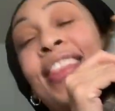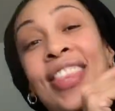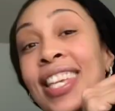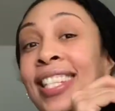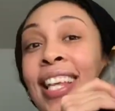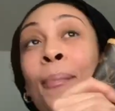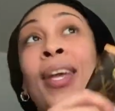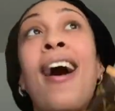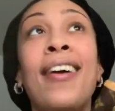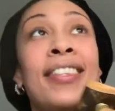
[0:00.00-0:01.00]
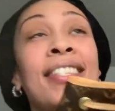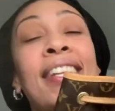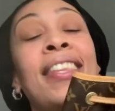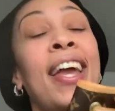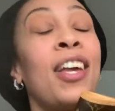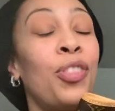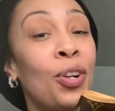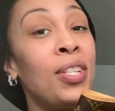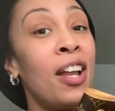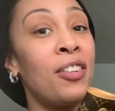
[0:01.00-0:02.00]
this, I mean, honestly, like
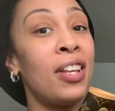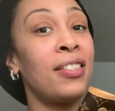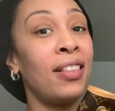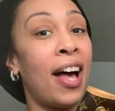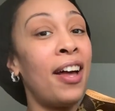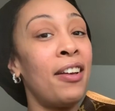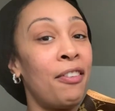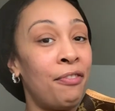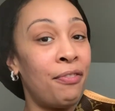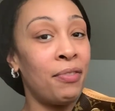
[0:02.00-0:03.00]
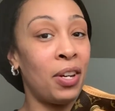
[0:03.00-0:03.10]
$1,300 is a lot of